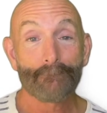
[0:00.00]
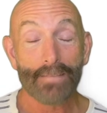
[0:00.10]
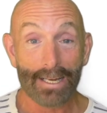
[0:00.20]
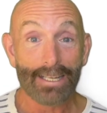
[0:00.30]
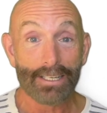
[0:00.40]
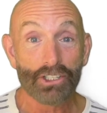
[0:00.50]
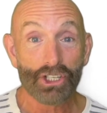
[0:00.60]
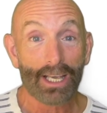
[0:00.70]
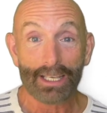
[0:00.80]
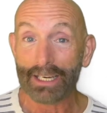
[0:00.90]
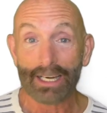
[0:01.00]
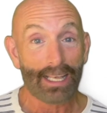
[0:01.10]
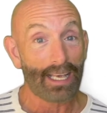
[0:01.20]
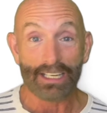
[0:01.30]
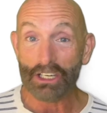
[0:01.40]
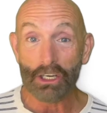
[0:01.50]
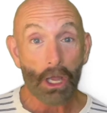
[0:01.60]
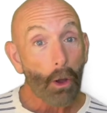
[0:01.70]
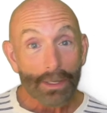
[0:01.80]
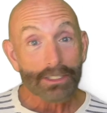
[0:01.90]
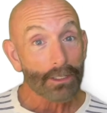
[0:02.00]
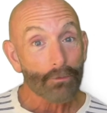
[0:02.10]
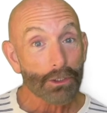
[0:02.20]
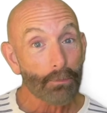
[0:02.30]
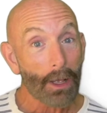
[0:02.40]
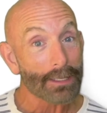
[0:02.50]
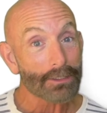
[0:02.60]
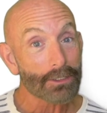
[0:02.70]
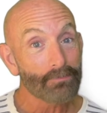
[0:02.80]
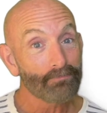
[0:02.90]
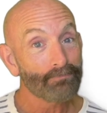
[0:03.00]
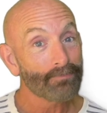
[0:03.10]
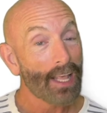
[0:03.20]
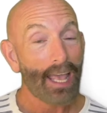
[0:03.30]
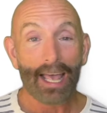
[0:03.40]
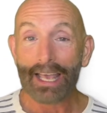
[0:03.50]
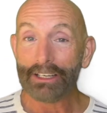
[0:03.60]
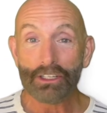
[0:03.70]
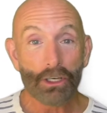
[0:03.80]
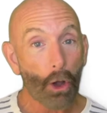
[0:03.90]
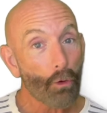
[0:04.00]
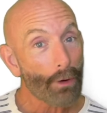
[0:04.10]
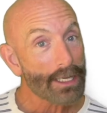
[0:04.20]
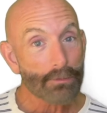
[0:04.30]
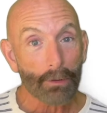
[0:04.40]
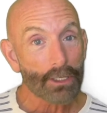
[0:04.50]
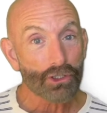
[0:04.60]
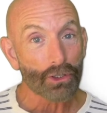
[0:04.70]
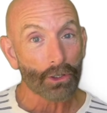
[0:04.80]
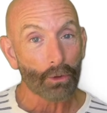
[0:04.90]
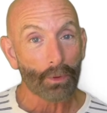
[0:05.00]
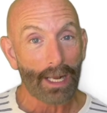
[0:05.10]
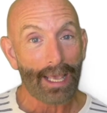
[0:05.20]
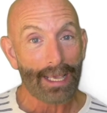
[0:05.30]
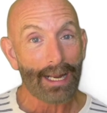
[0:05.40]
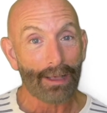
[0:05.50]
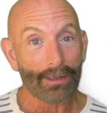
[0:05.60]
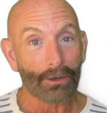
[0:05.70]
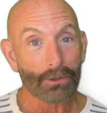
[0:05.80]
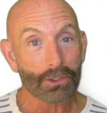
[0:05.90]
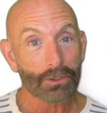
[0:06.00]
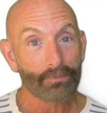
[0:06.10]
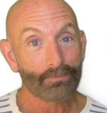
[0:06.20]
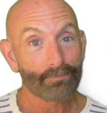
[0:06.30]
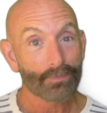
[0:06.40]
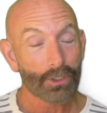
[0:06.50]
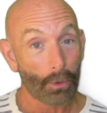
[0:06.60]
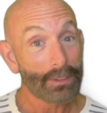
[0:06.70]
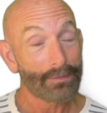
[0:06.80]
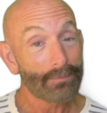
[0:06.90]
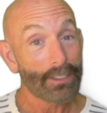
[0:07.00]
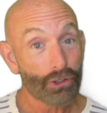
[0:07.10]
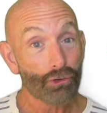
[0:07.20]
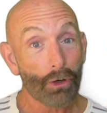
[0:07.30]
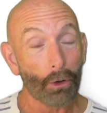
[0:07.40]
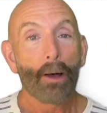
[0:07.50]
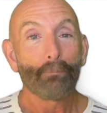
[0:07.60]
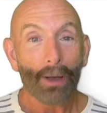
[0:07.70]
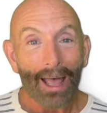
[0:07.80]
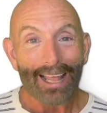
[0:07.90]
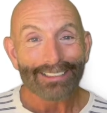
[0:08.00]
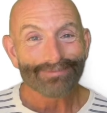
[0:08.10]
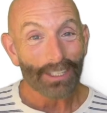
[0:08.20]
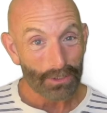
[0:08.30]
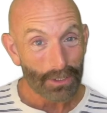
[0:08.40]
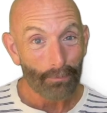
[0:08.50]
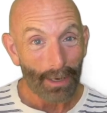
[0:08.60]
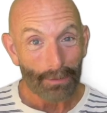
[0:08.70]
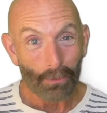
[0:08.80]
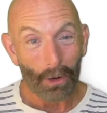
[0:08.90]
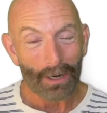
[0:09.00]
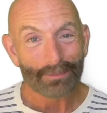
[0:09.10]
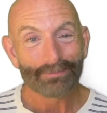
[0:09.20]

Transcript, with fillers: and I did check it, and I got no insulin response. I had no raised blood sugar when I ate allulose. So it, it's true. But here's the but part